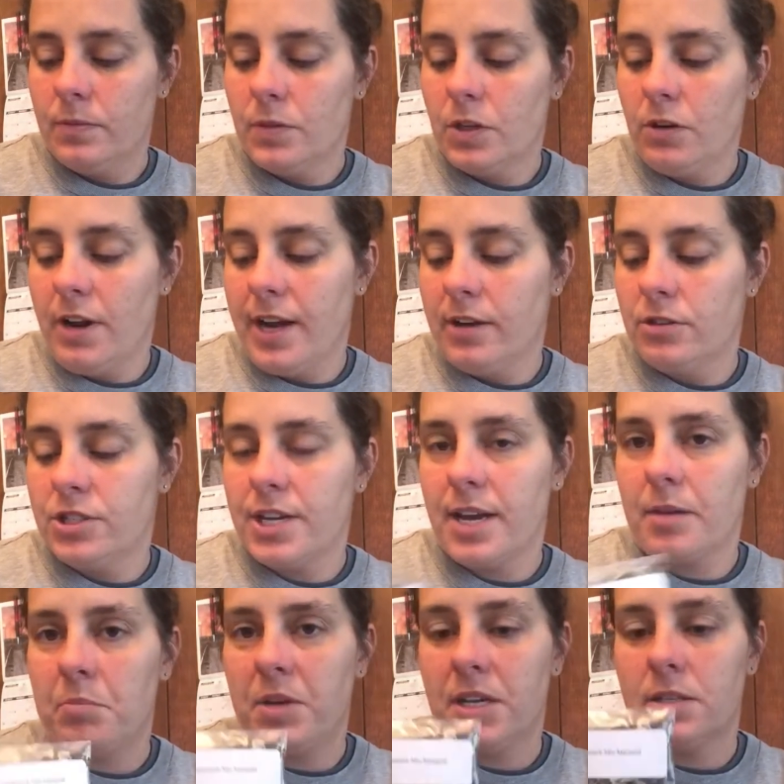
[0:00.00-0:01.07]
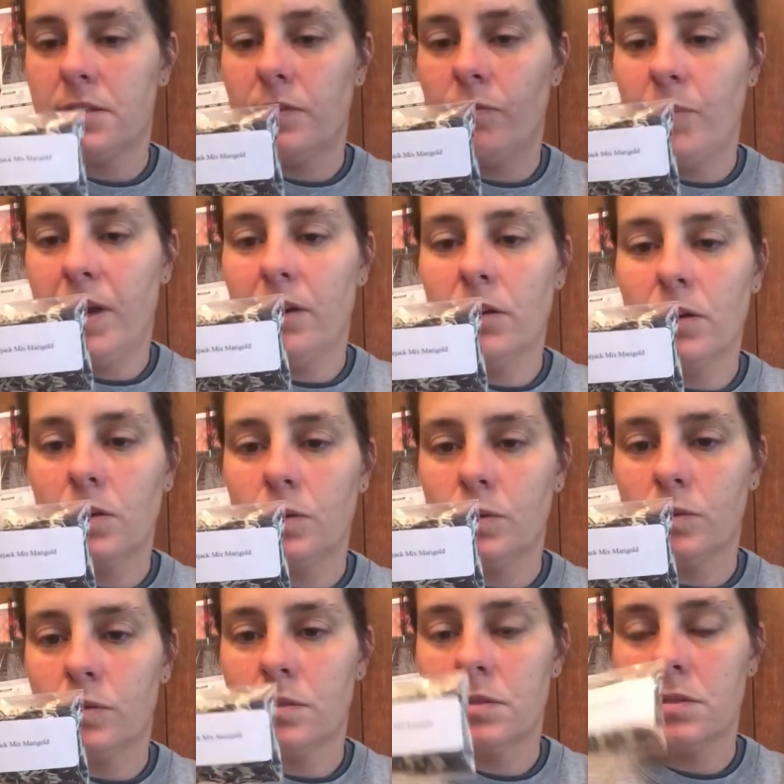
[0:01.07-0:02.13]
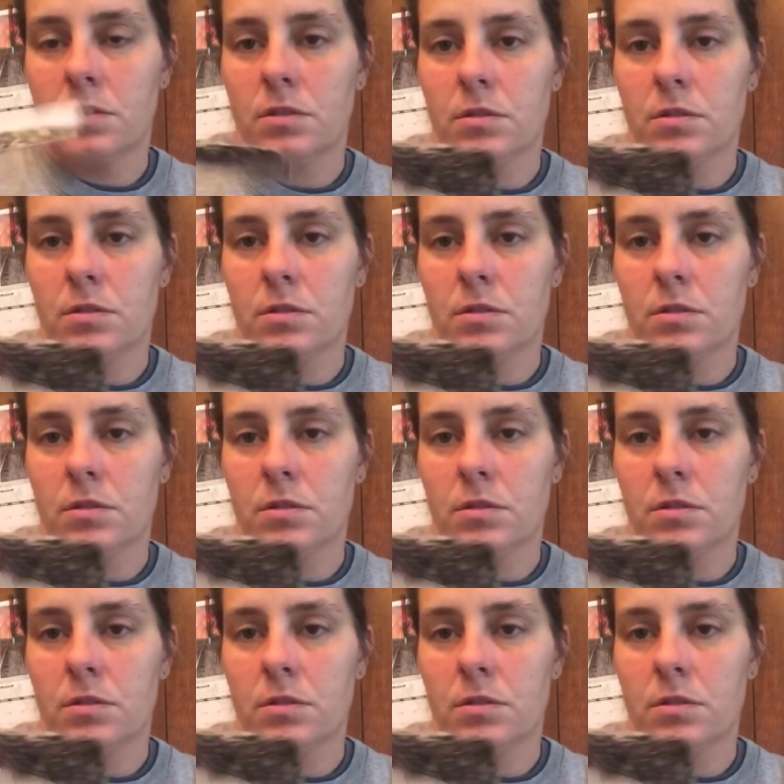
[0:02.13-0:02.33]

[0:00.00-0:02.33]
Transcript: Cracker Jack mix of marigolds.